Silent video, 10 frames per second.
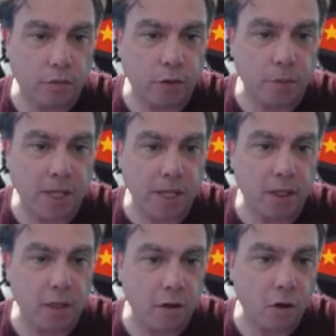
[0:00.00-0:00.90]
from
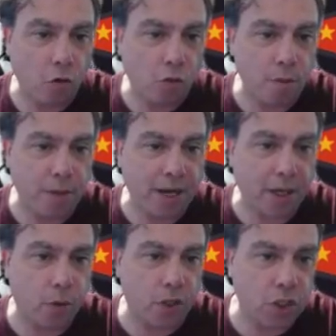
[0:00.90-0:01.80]
here, run
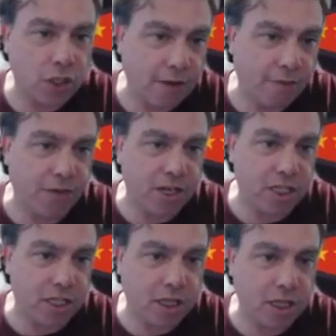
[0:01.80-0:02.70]
backwards,
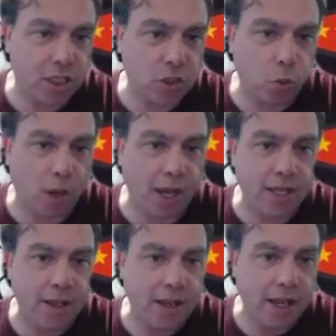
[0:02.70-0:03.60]
facing this
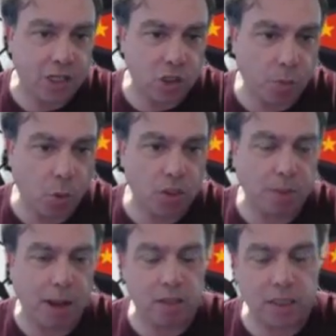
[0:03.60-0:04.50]
way as the ball is
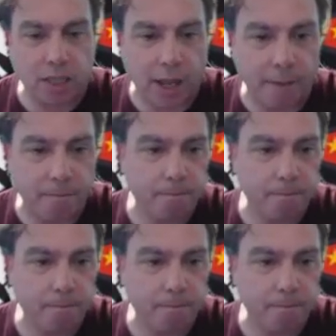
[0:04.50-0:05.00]
bouncing there.